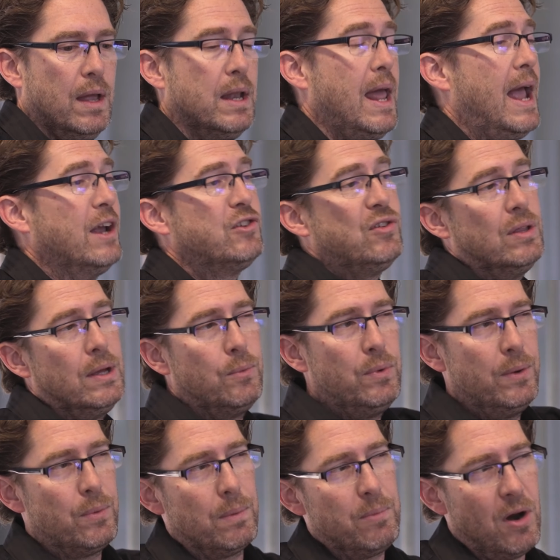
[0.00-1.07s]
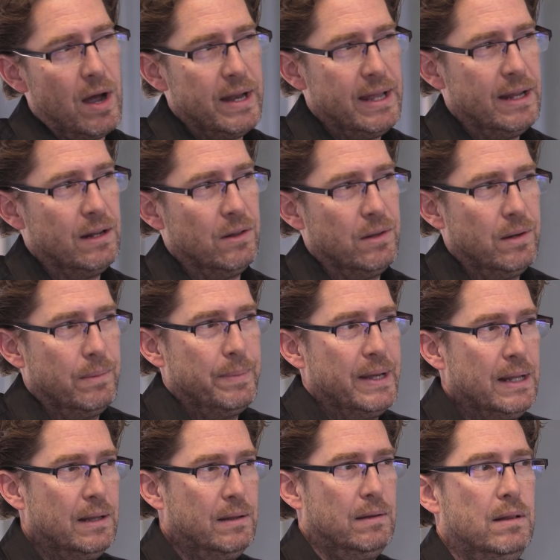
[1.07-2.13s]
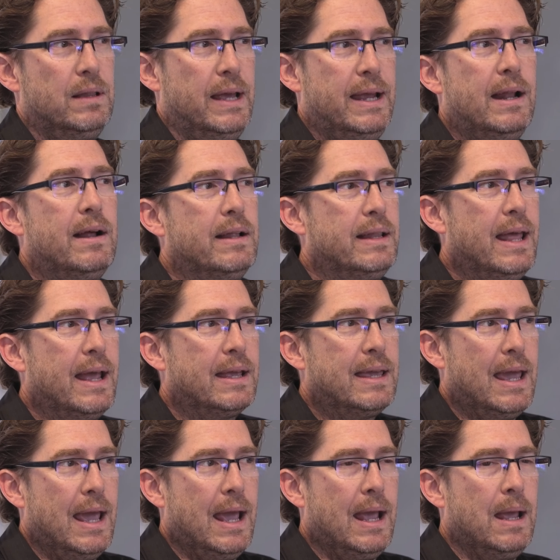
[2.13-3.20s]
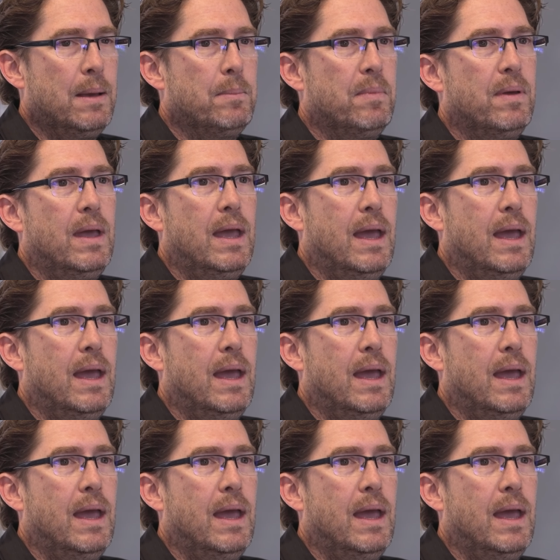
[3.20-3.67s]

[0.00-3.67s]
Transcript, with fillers: and actually, we were brought in a little bit late on that game,